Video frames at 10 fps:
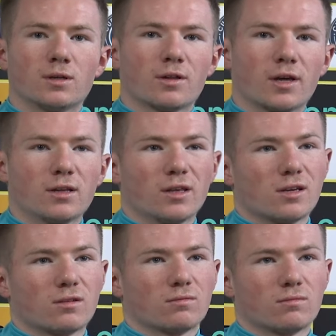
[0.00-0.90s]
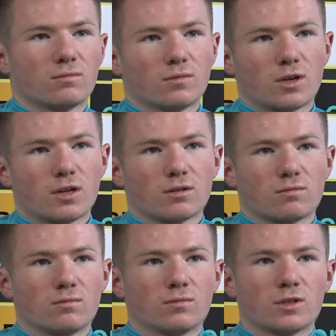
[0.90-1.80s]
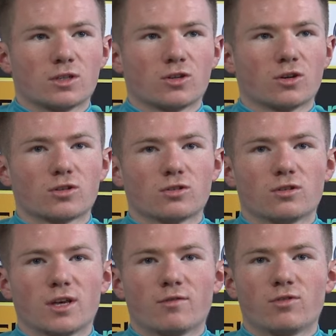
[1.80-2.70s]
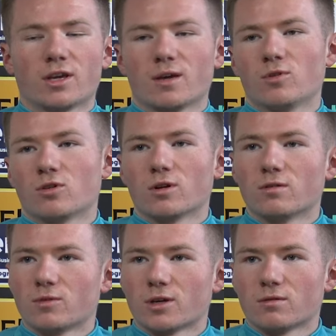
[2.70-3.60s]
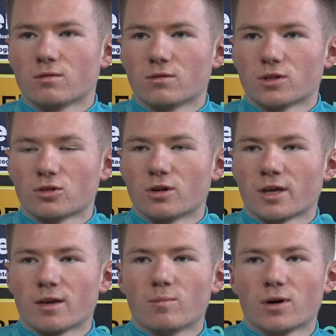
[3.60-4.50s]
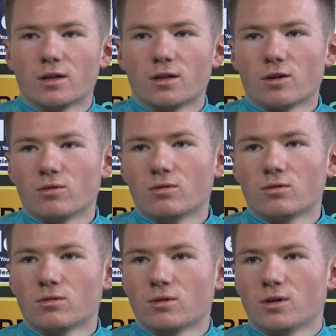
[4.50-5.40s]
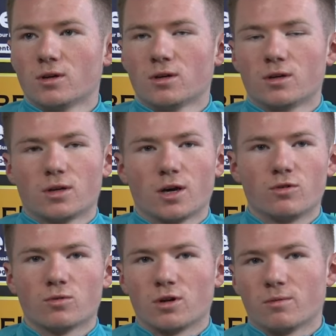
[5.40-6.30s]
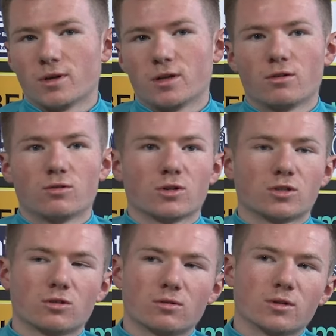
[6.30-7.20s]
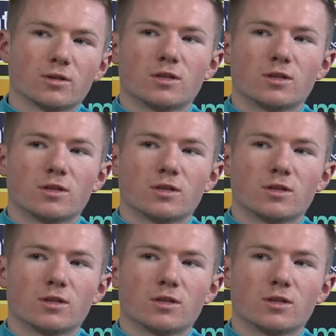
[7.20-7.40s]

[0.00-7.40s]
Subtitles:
I think, like, kind of as I touched on, like, every game you go in with a sort of game plan and how you want to win, how you want to stop the other